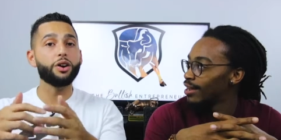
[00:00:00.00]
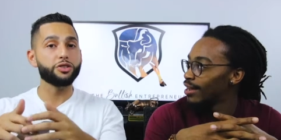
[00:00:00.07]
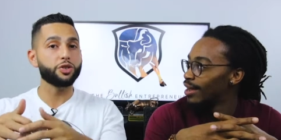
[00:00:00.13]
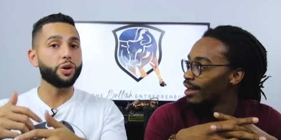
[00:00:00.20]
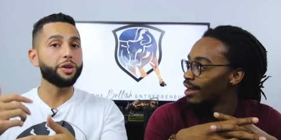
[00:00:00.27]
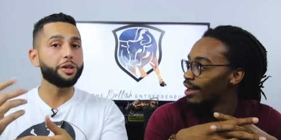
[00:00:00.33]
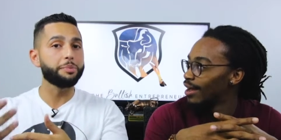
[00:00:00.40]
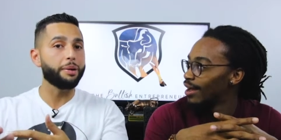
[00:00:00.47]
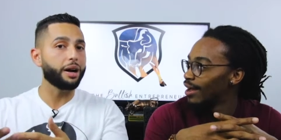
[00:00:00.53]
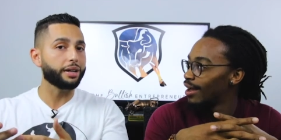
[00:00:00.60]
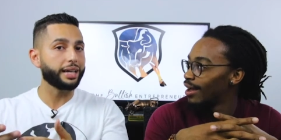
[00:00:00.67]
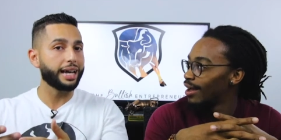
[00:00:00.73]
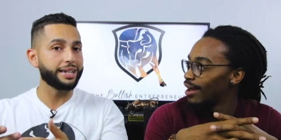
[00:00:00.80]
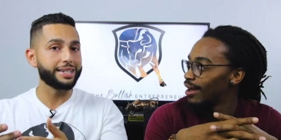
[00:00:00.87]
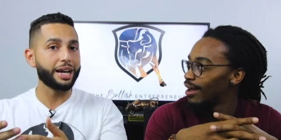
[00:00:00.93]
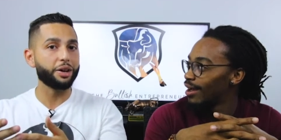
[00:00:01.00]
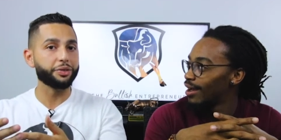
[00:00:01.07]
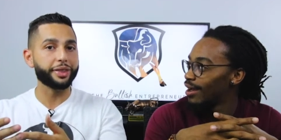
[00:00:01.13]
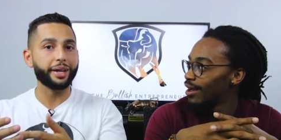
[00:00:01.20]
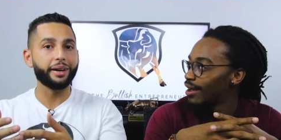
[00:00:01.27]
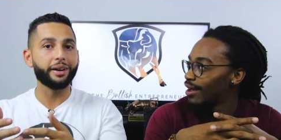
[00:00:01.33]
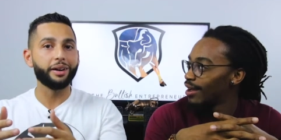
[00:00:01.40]
Speaker 1: also other podcasts
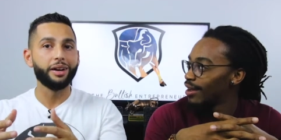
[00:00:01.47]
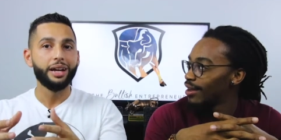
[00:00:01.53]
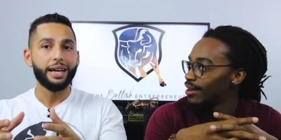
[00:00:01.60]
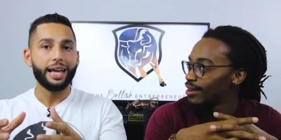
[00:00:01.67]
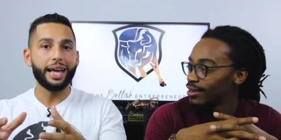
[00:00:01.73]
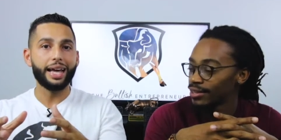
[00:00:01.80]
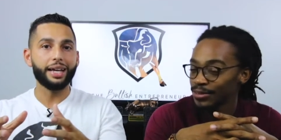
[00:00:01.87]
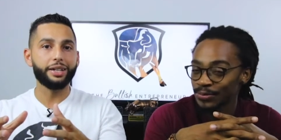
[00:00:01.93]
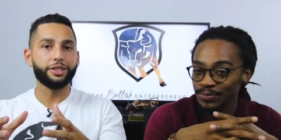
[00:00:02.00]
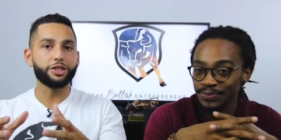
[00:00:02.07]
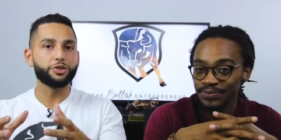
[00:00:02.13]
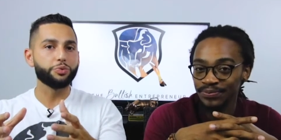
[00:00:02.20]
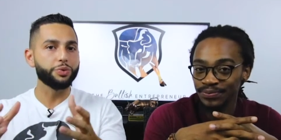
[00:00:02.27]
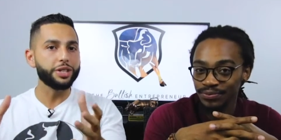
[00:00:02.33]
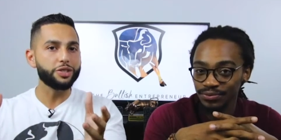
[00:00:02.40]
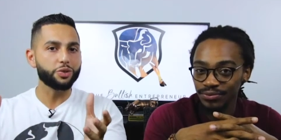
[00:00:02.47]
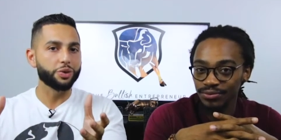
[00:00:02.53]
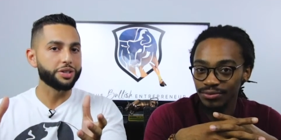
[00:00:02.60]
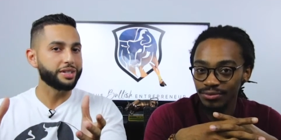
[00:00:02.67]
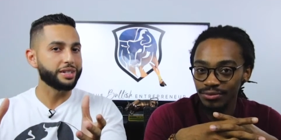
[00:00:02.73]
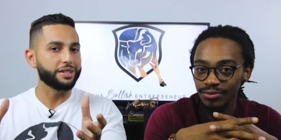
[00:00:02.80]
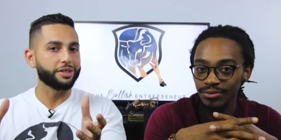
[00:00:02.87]
out there and just
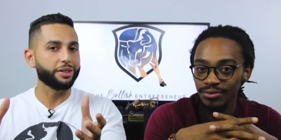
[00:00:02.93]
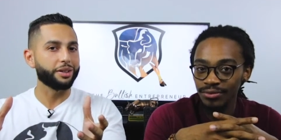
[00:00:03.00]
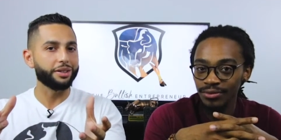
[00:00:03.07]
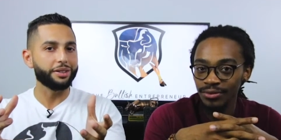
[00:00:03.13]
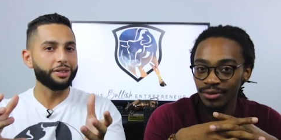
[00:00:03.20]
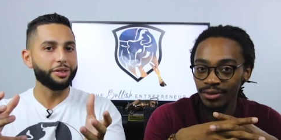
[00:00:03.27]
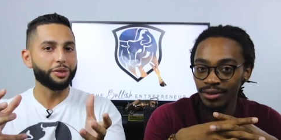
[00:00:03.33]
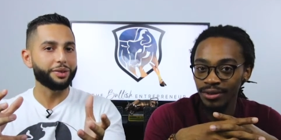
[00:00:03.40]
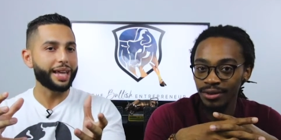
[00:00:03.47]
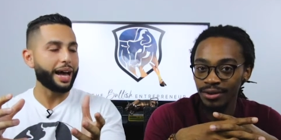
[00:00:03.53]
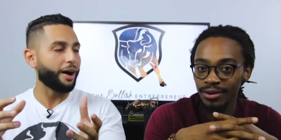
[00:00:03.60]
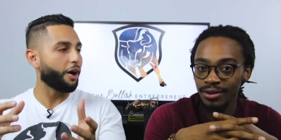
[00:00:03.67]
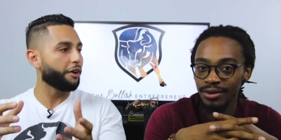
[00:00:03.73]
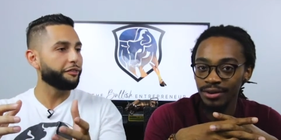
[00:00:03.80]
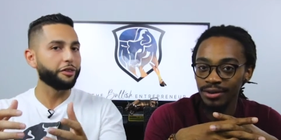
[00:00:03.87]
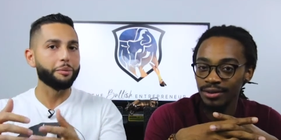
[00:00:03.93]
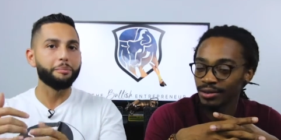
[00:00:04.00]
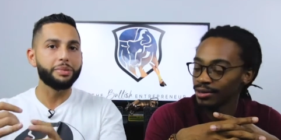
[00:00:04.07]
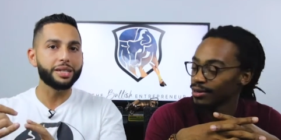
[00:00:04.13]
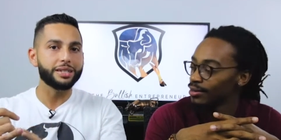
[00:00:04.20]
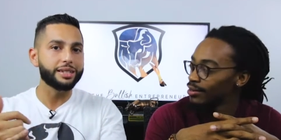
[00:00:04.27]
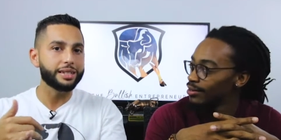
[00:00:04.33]
resources there you know that offer
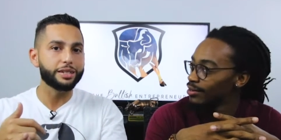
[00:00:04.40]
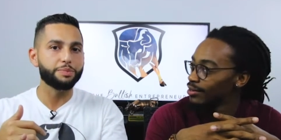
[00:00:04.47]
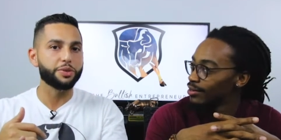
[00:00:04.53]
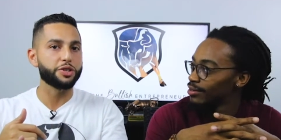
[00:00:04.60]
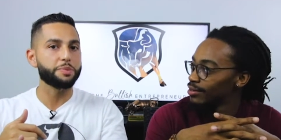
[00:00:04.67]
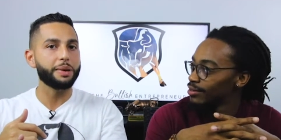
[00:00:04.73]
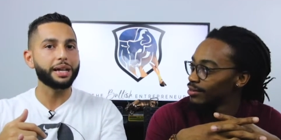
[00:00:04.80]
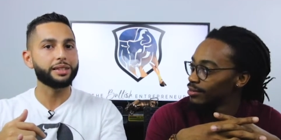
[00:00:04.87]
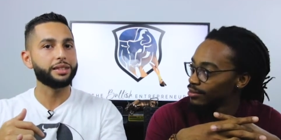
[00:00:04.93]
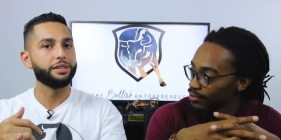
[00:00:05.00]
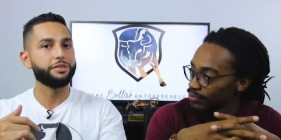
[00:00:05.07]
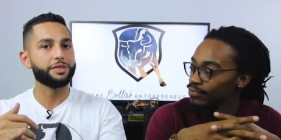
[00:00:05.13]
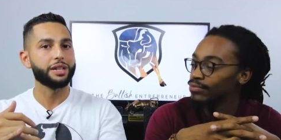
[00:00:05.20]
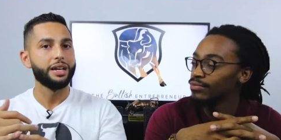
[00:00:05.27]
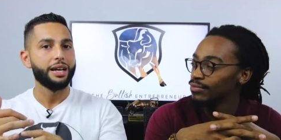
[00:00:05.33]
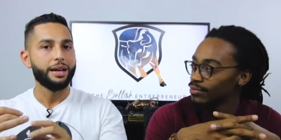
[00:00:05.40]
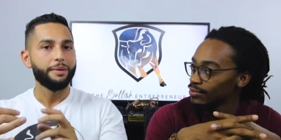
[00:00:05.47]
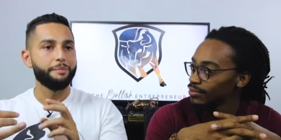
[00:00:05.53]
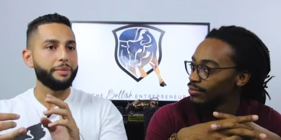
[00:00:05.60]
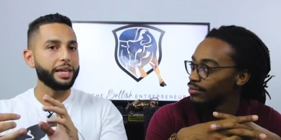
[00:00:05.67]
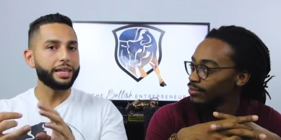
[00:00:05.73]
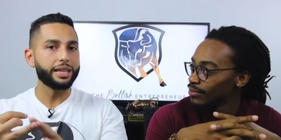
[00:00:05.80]
business perspectives, mm-hmm.
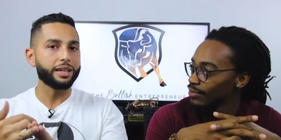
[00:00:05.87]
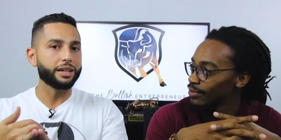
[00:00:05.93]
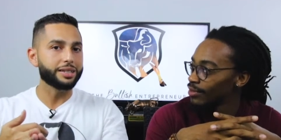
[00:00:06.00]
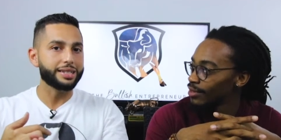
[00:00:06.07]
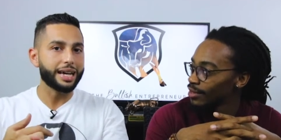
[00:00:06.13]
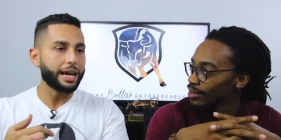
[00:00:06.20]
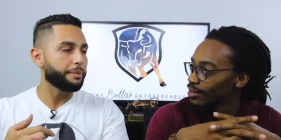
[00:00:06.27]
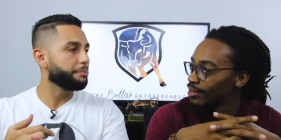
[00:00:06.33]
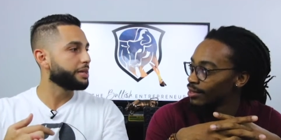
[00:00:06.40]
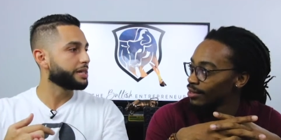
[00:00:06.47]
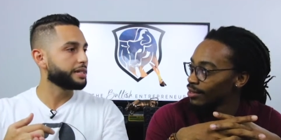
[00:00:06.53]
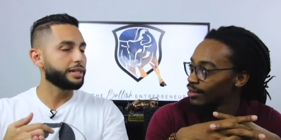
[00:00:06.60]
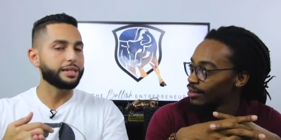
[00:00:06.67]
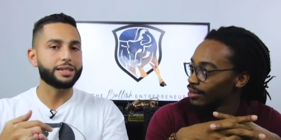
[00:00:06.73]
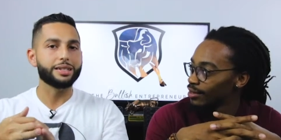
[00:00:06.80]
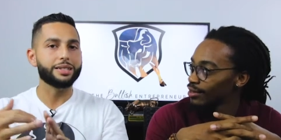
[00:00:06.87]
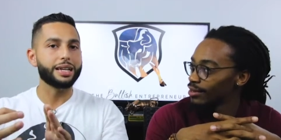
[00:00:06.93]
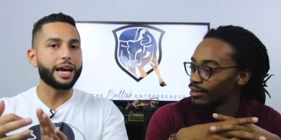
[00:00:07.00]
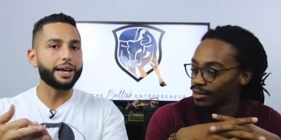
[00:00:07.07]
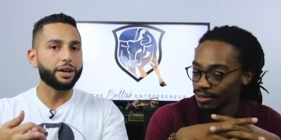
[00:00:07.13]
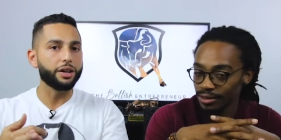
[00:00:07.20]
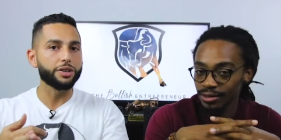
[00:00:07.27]
making a side business, a
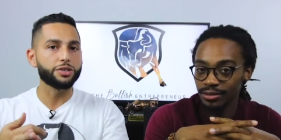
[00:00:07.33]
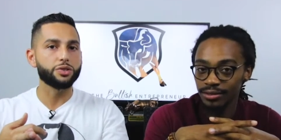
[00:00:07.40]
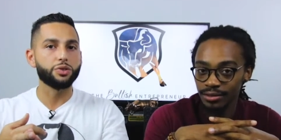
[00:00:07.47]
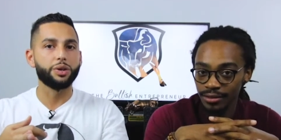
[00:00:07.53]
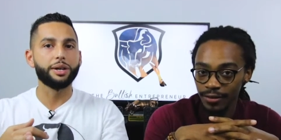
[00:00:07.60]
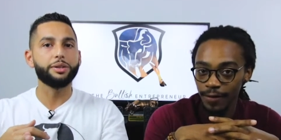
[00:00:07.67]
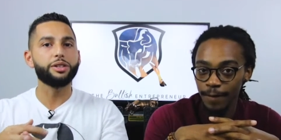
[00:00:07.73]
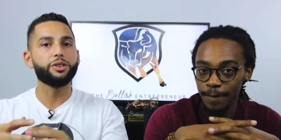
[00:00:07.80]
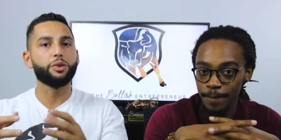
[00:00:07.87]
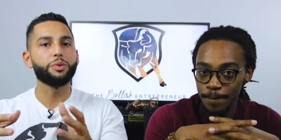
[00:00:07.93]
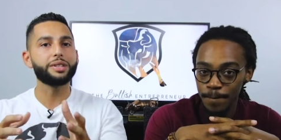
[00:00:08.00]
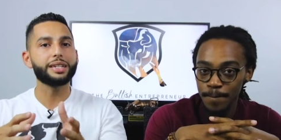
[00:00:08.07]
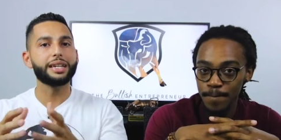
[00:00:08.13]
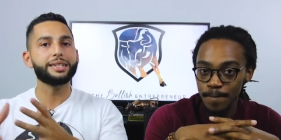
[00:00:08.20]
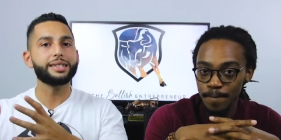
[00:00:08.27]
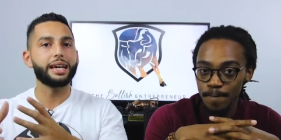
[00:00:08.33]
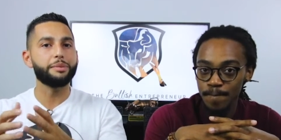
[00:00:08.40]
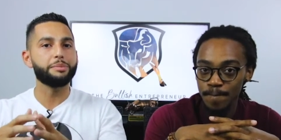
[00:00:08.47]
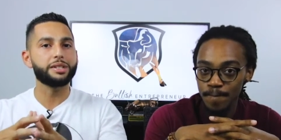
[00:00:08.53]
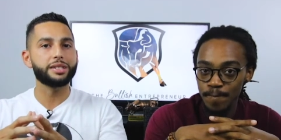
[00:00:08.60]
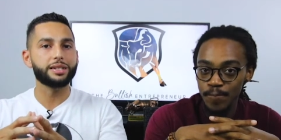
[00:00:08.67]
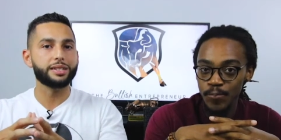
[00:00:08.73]
side hustle. And you know, we say a
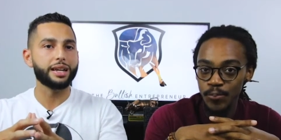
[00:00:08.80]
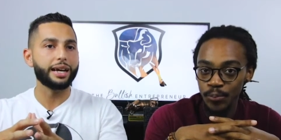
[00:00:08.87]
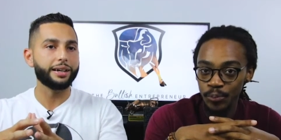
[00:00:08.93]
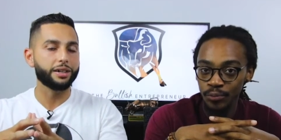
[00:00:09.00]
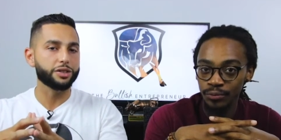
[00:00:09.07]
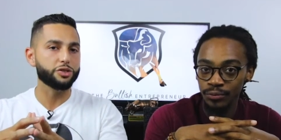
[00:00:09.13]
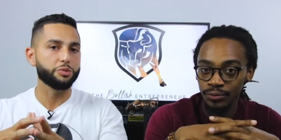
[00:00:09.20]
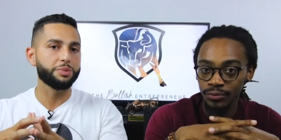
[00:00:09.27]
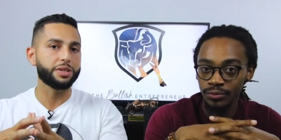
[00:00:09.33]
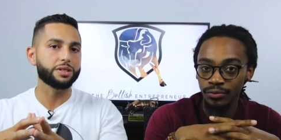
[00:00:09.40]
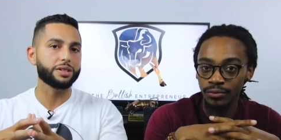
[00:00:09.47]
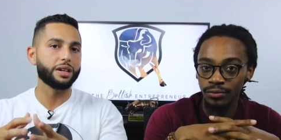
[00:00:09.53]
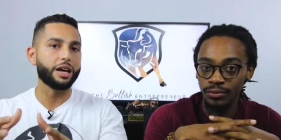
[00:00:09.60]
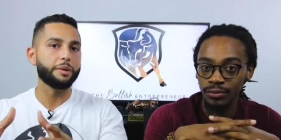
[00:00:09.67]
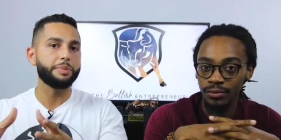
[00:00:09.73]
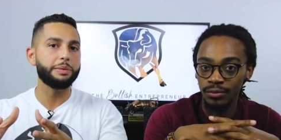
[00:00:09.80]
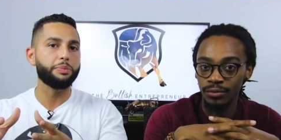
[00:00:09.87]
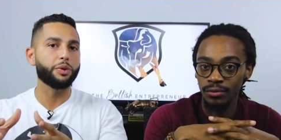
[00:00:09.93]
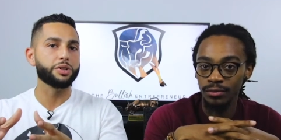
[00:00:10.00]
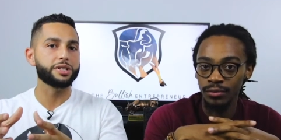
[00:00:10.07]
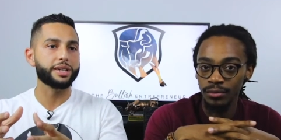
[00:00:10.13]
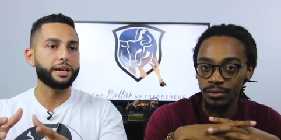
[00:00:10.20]
side business, side hustle because a lot of
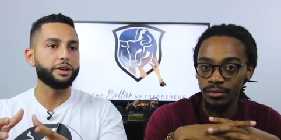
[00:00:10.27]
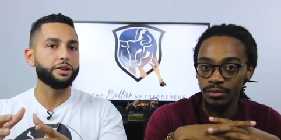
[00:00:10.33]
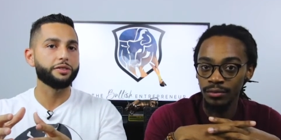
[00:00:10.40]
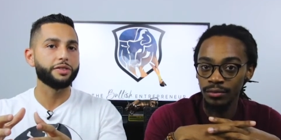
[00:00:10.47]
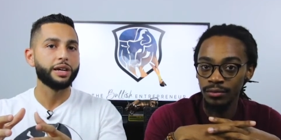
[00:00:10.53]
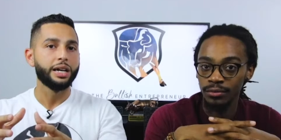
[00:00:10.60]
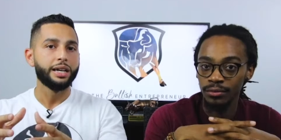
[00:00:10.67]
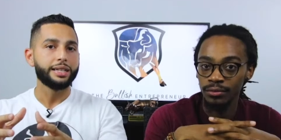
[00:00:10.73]
people are scared of